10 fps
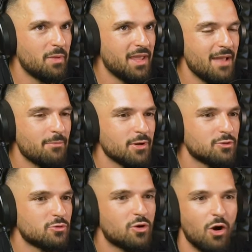be able
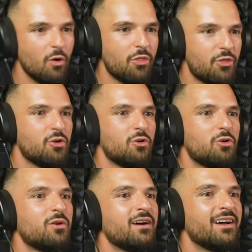to go
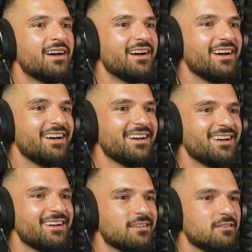through
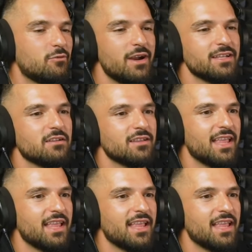uh, the rest of